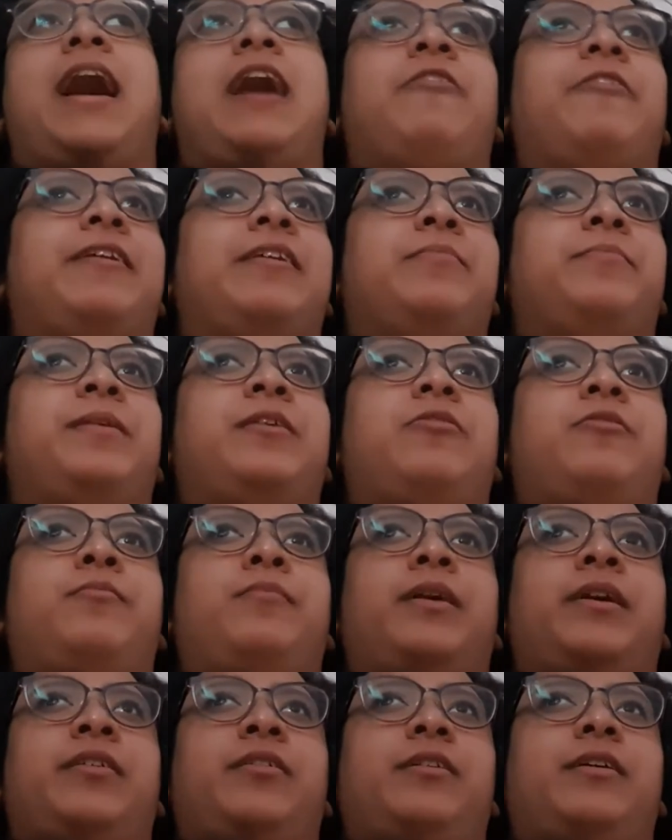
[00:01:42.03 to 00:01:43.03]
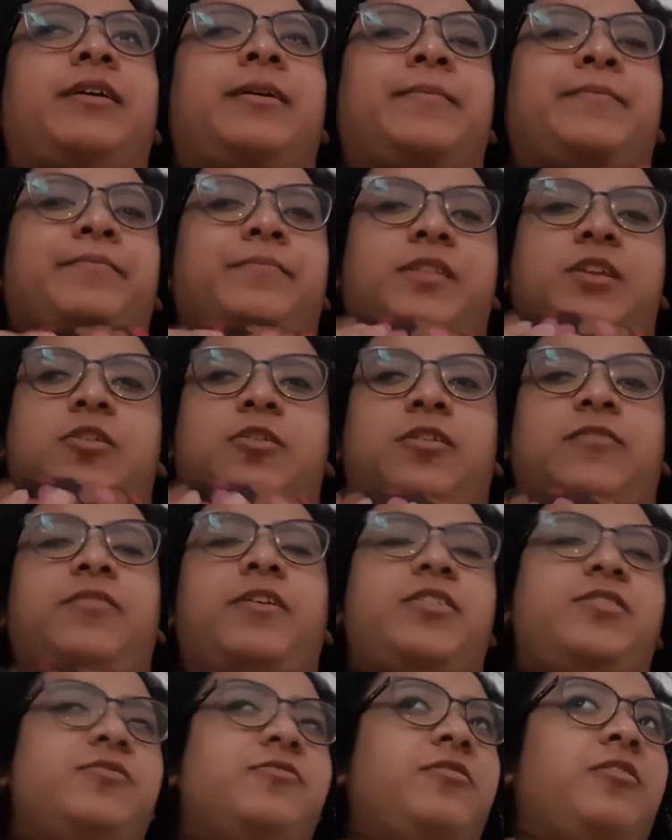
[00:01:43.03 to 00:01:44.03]
out and about on my if
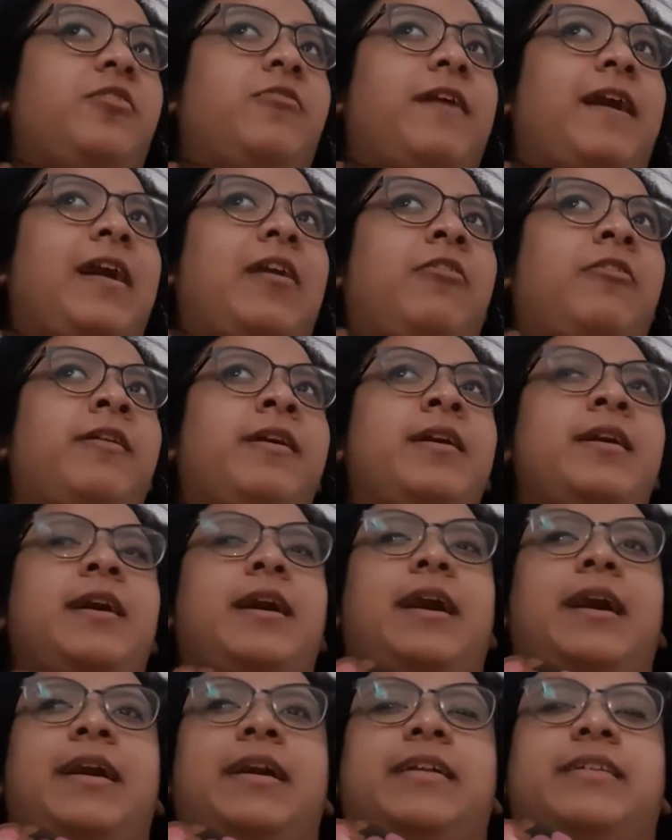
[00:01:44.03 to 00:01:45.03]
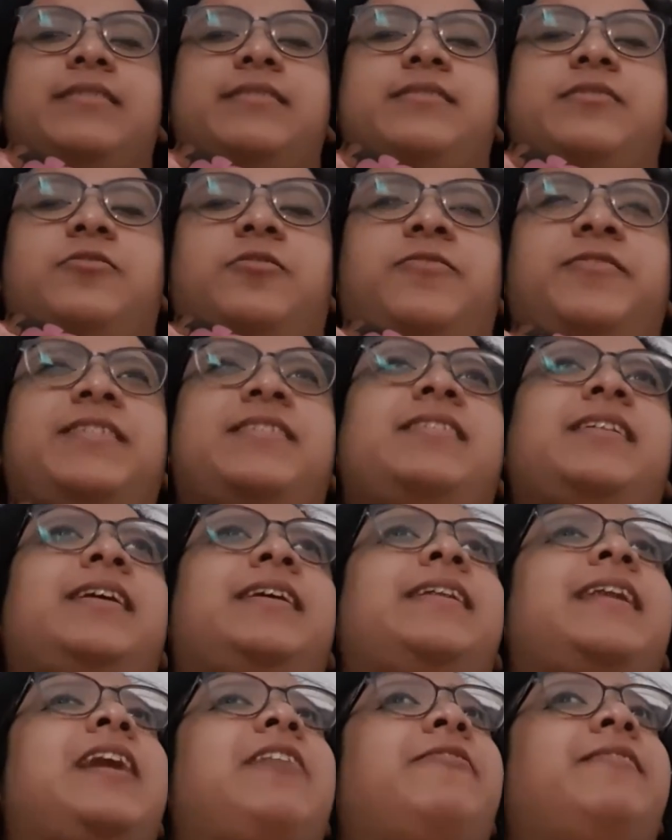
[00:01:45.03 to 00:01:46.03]
I do go out, and obviously
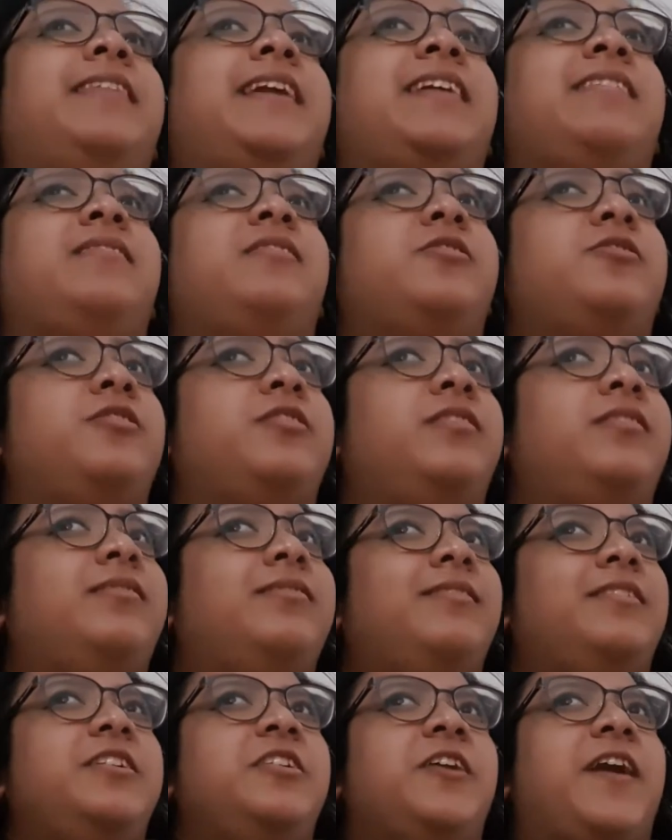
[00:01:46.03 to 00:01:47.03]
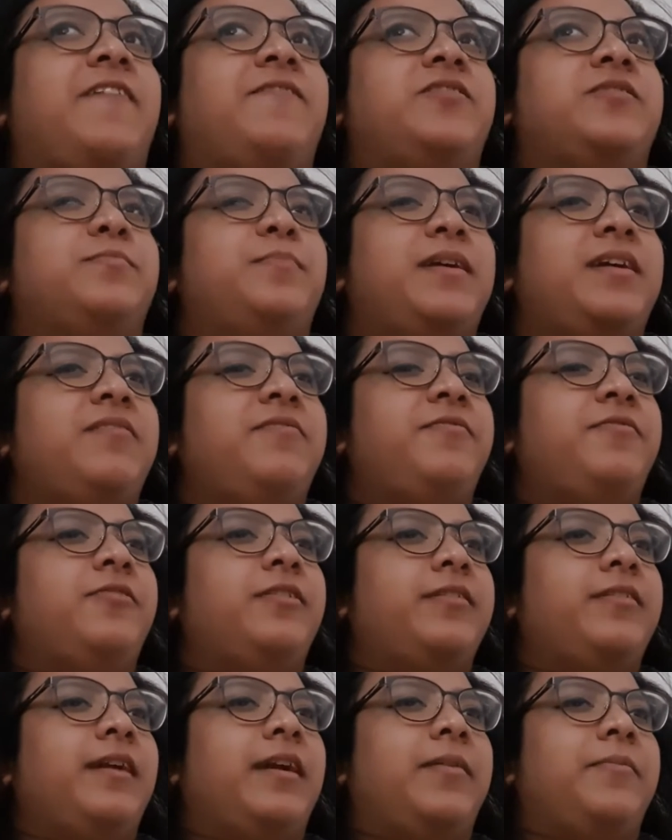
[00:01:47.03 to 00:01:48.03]
nowadays you have to pay
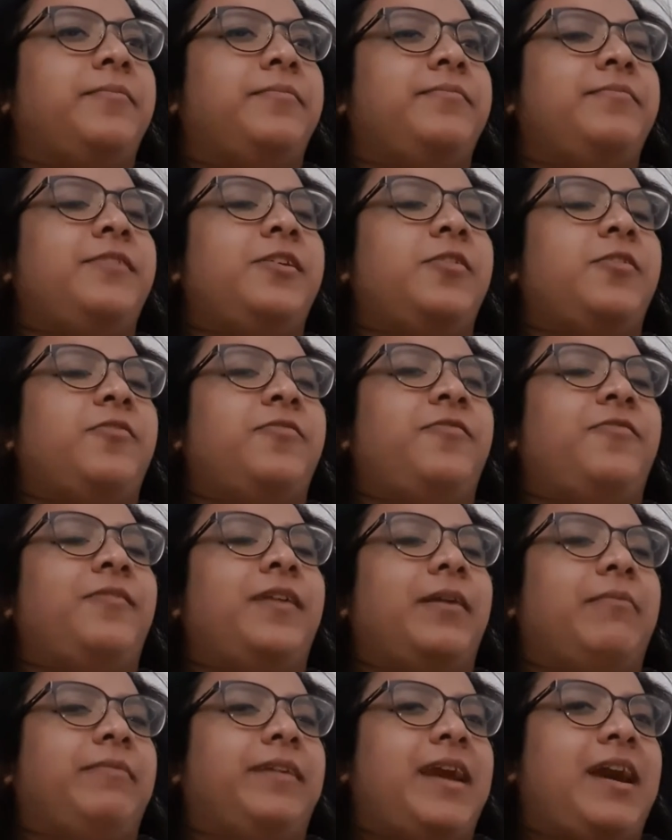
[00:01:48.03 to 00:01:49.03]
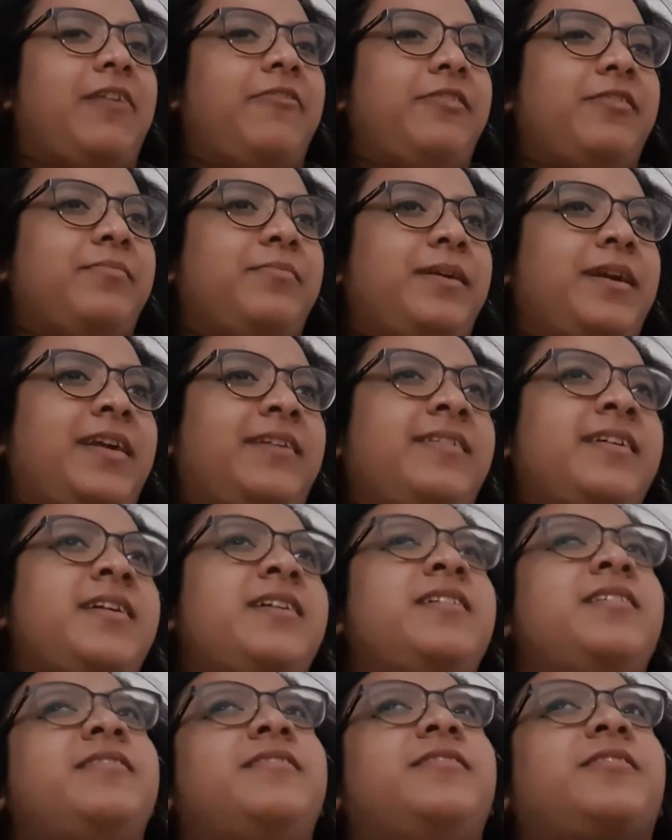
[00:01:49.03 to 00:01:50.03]
for carrier bags,
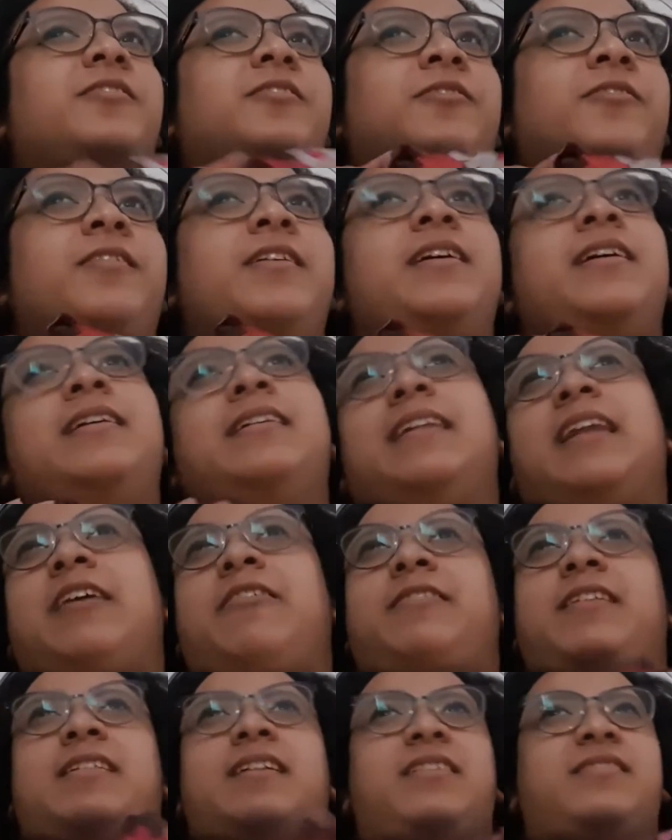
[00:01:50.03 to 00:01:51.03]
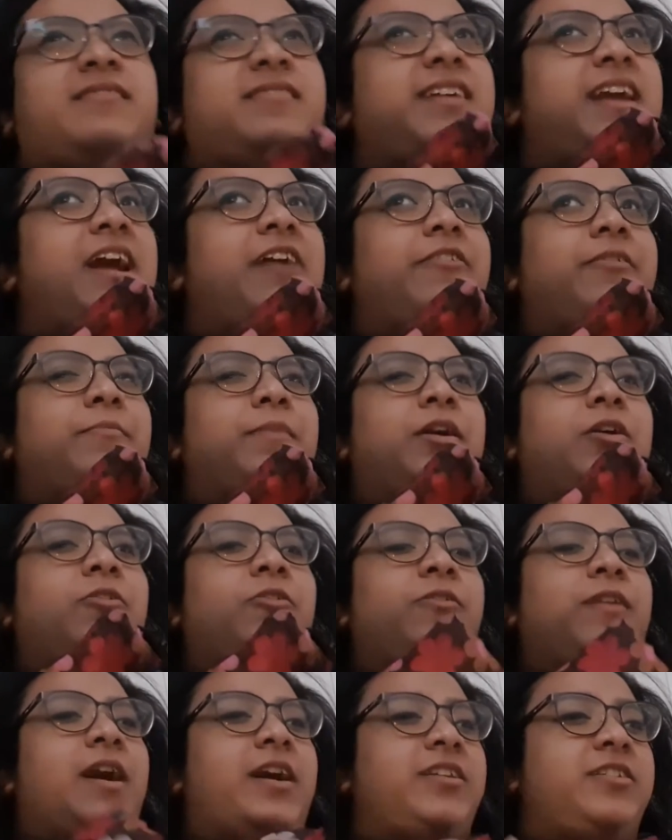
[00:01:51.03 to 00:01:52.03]
so nowadays I just carry my own.